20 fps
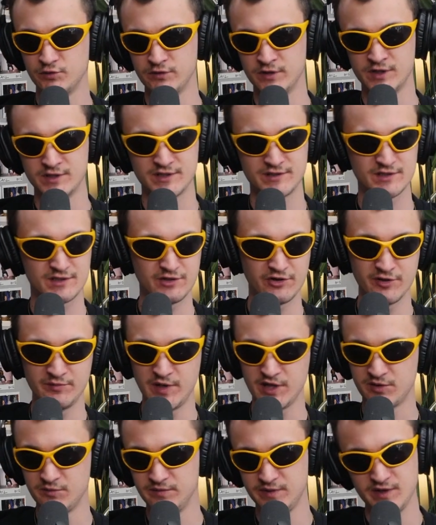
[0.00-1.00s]
started
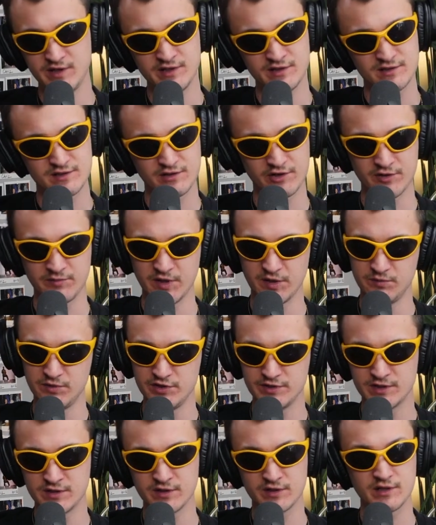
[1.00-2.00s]
making beats, started making
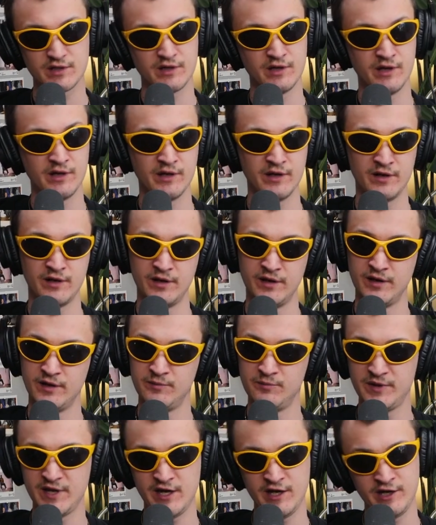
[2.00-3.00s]
music and
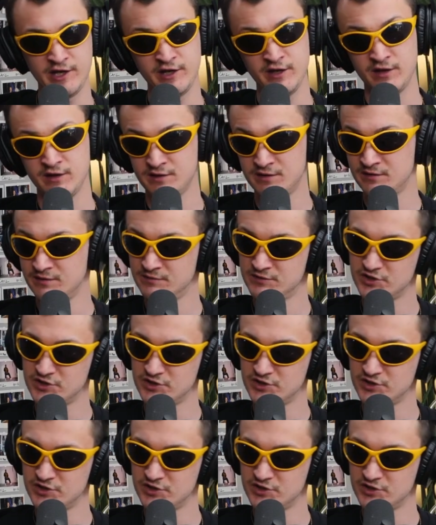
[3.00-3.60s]
painting, and